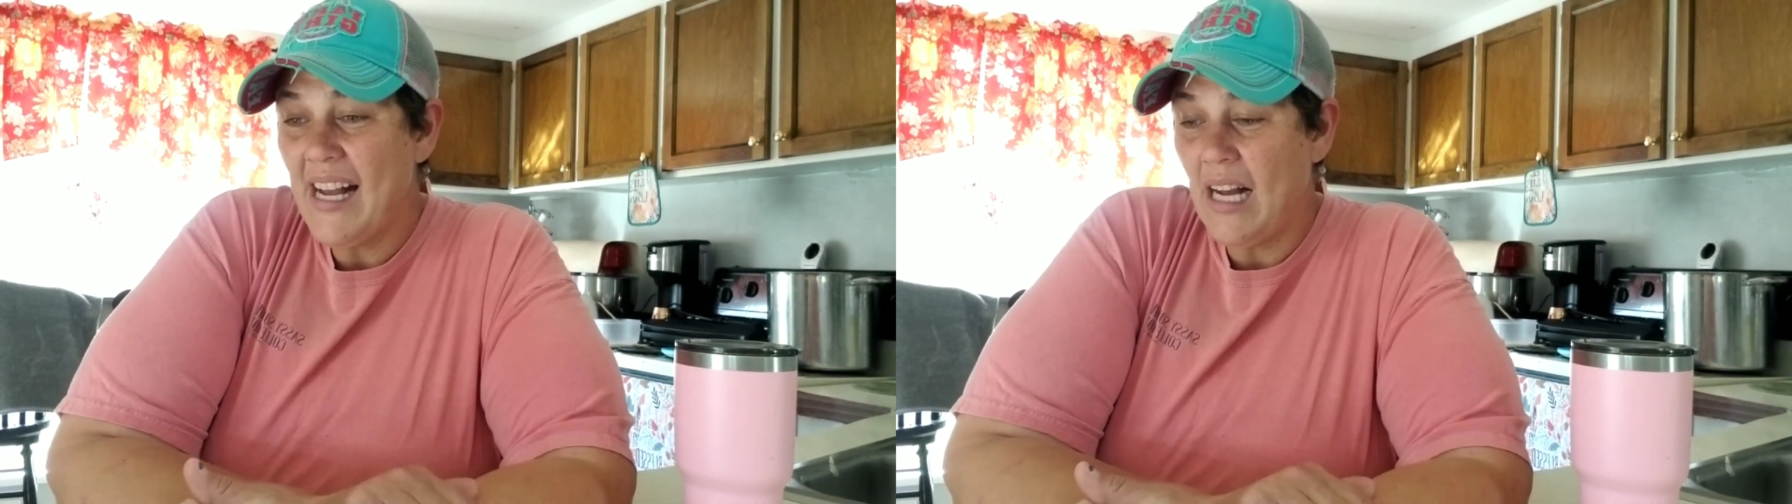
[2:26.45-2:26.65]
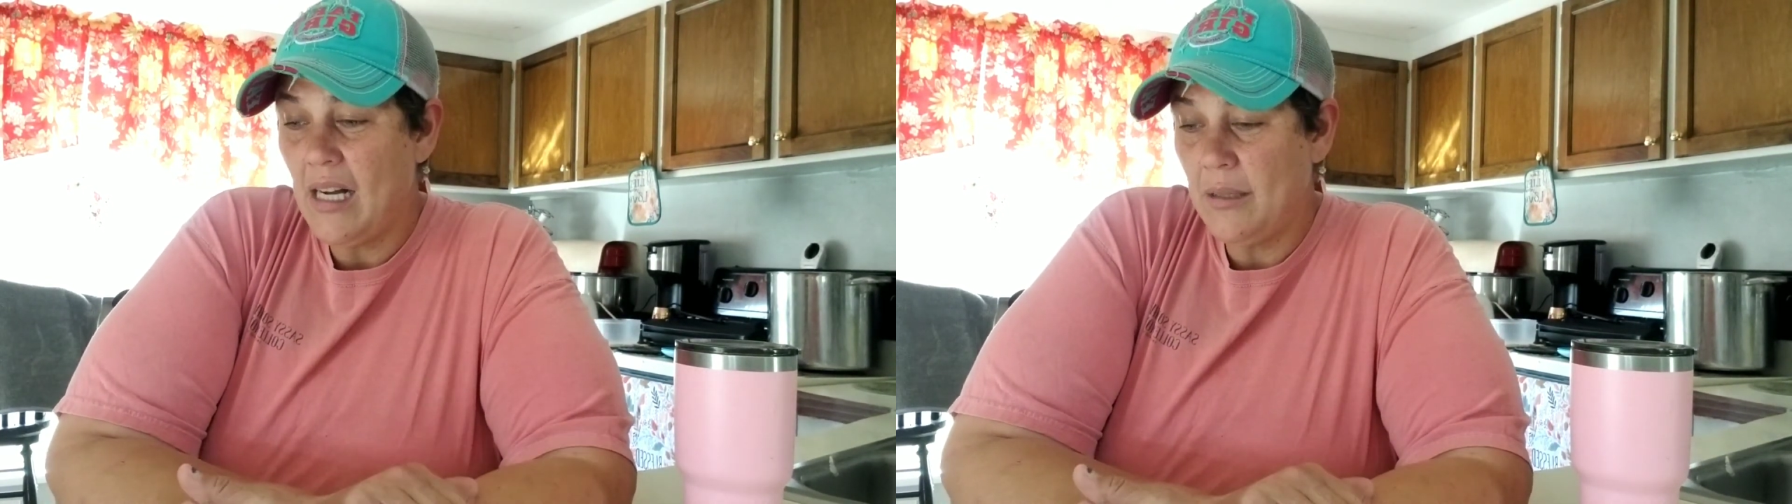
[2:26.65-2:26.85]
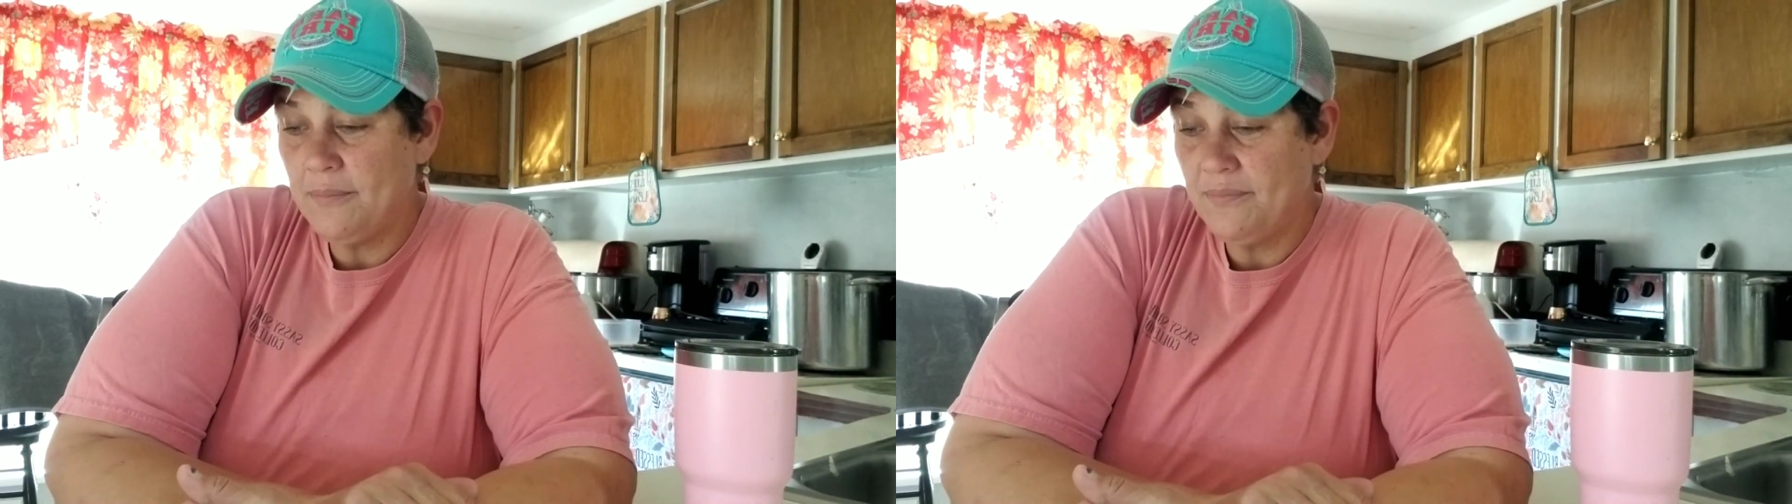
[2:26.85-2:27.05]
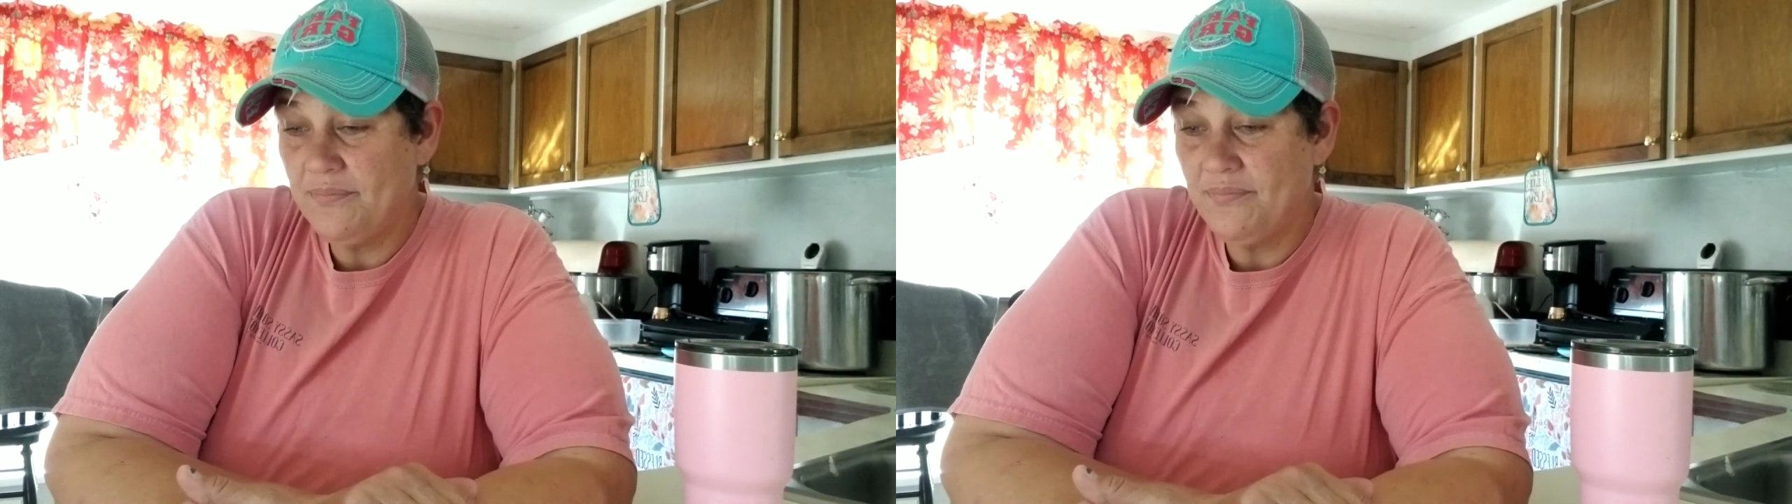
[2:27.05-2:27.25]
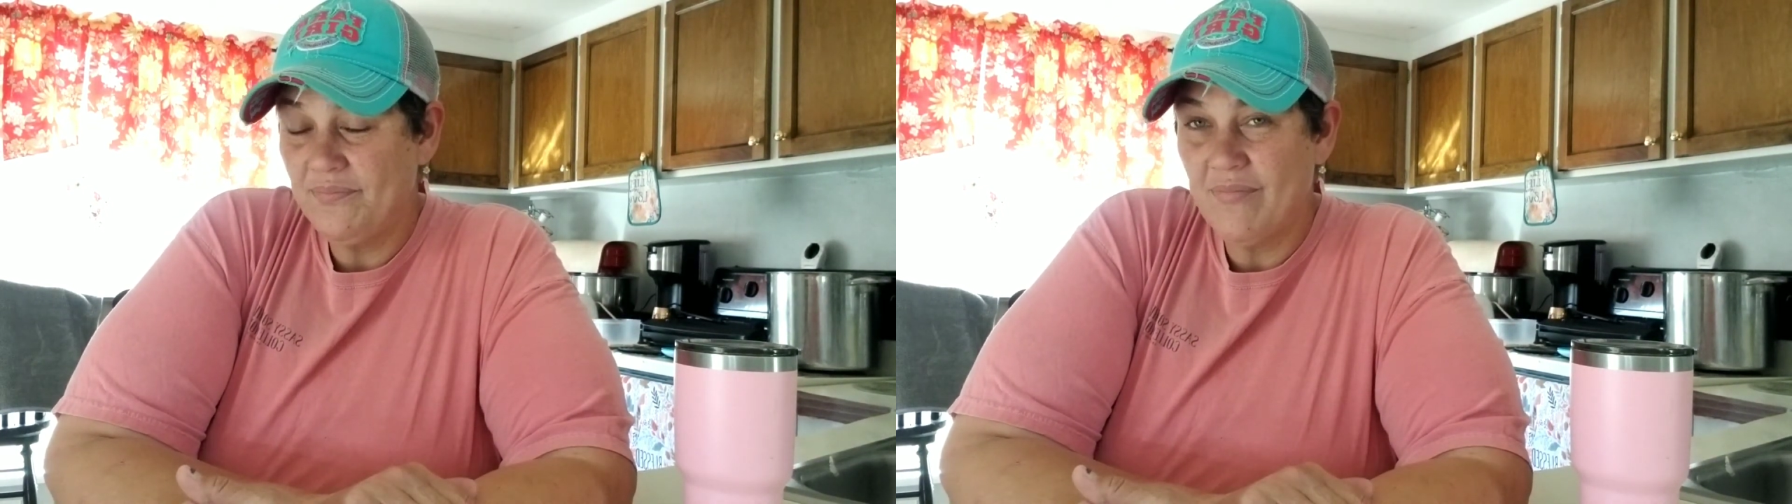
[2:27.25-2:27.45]
um,
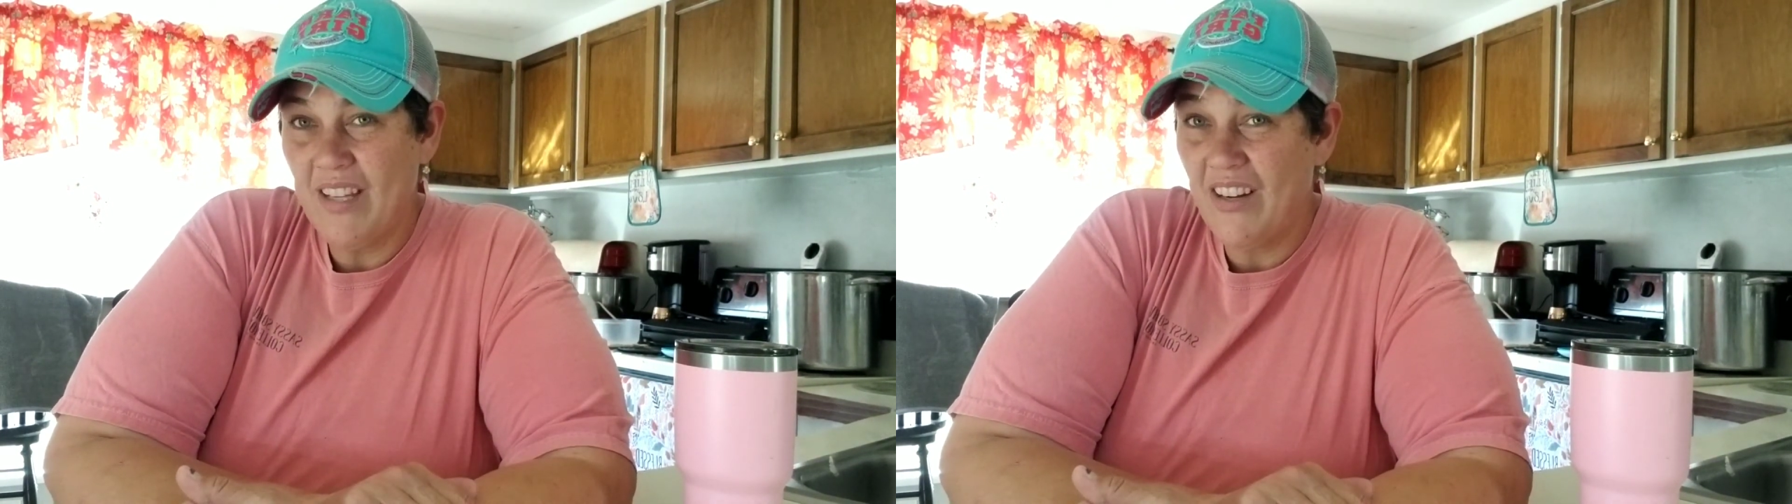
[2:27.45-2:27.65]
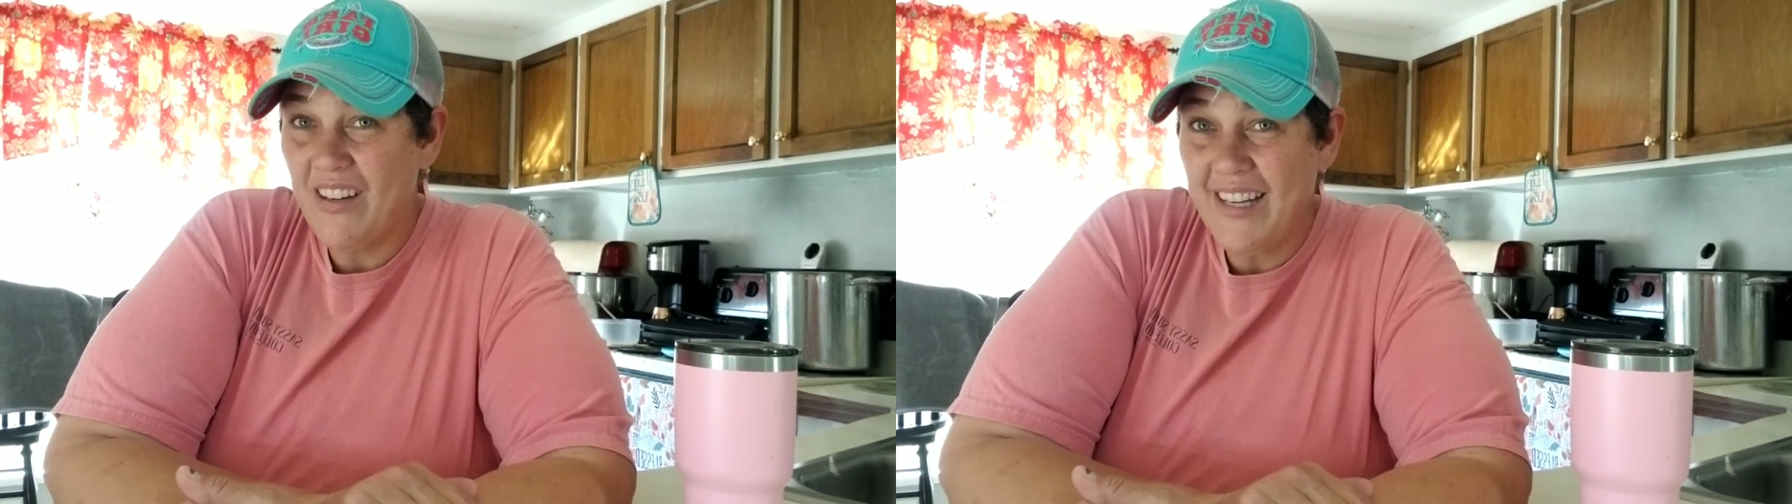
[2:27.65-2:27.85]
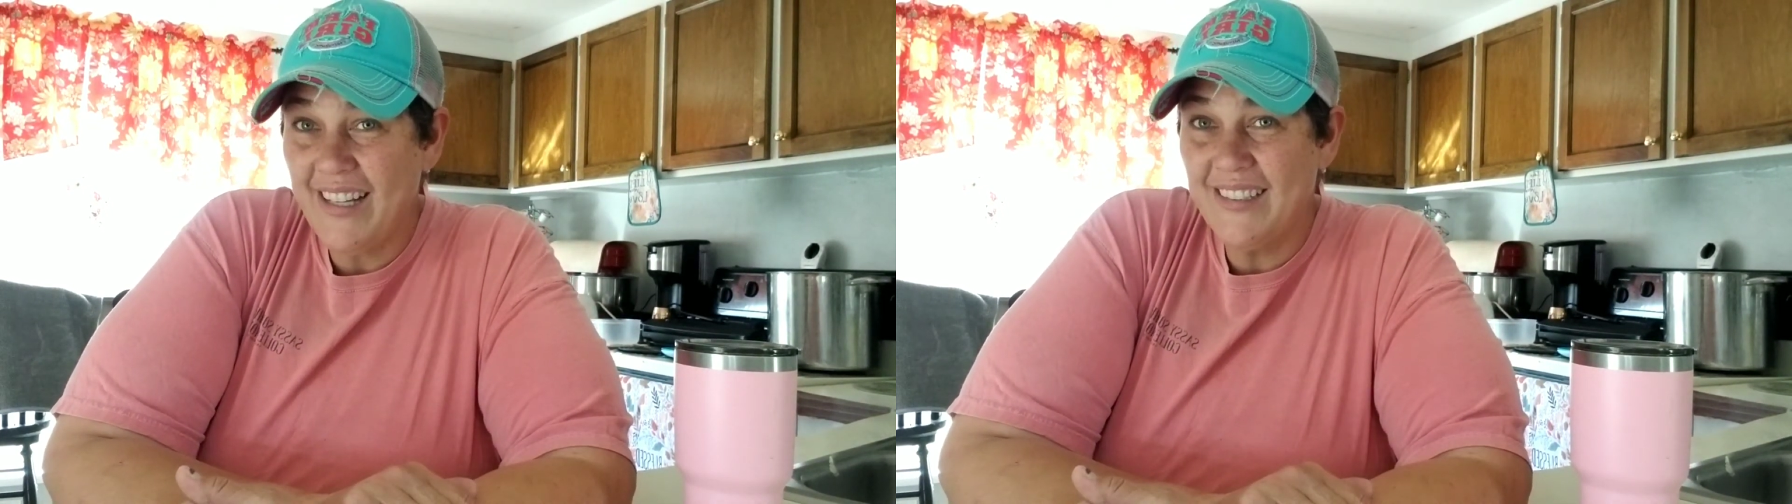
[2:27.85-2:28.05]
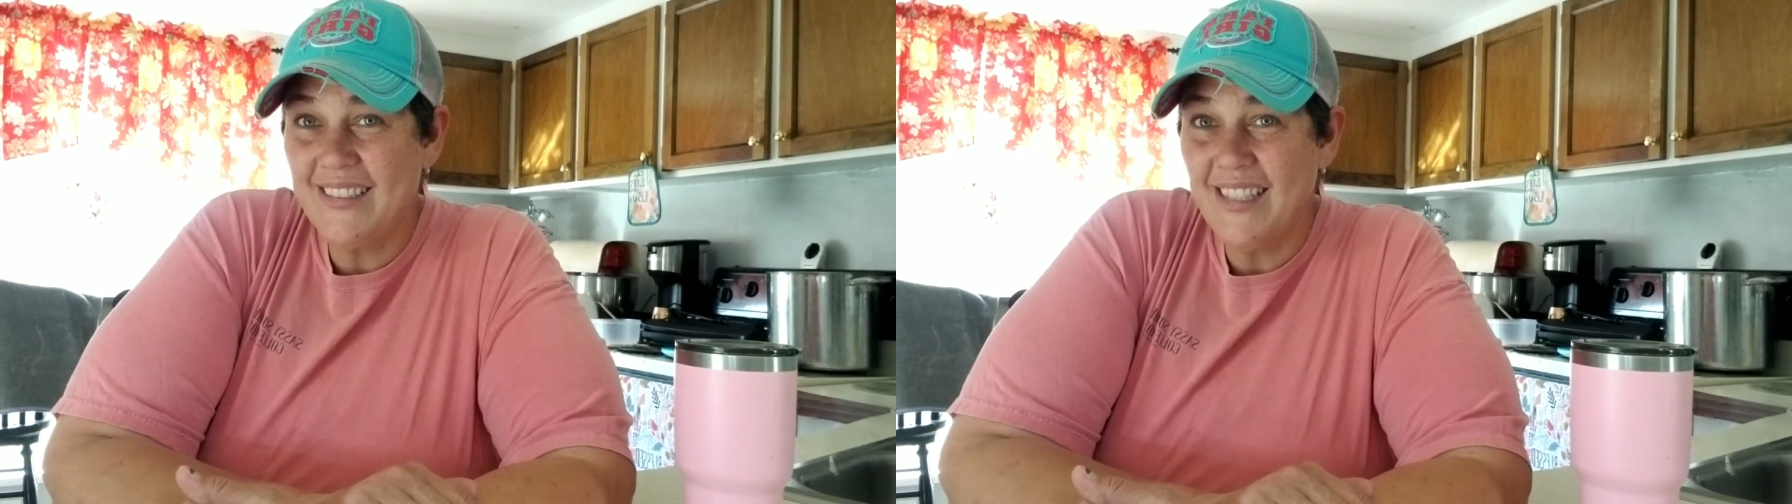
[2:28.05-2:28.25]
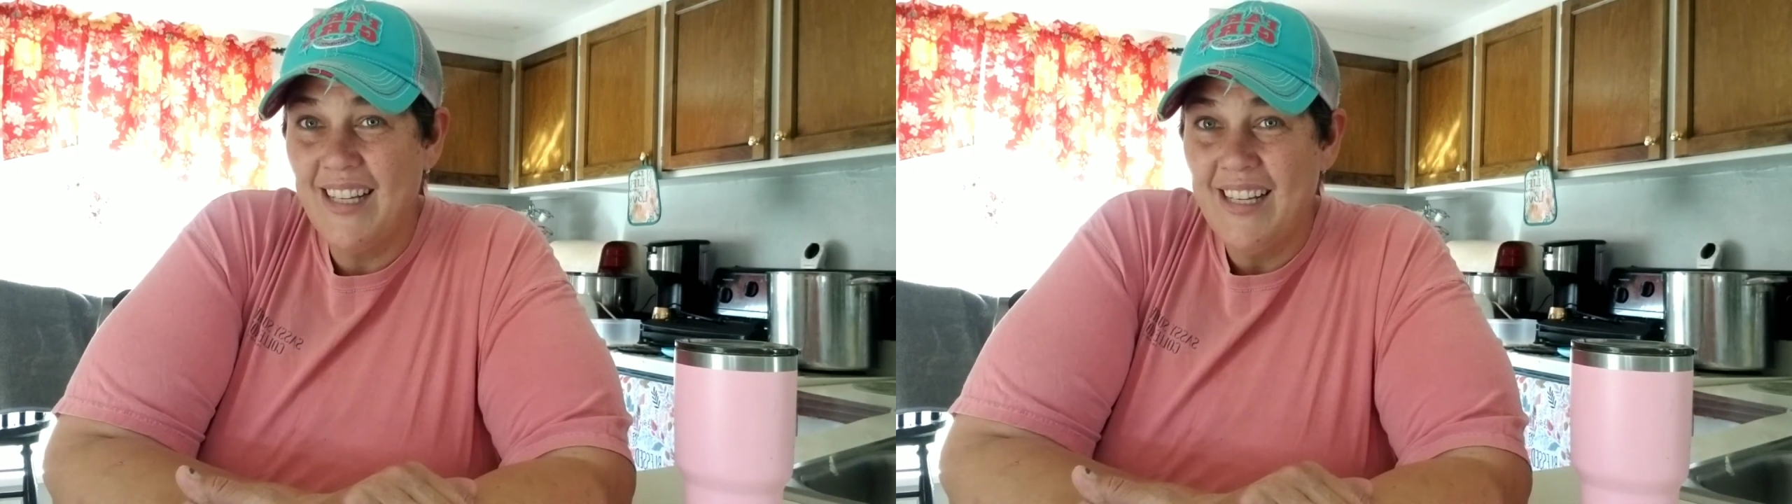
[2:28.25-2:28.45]
there it is.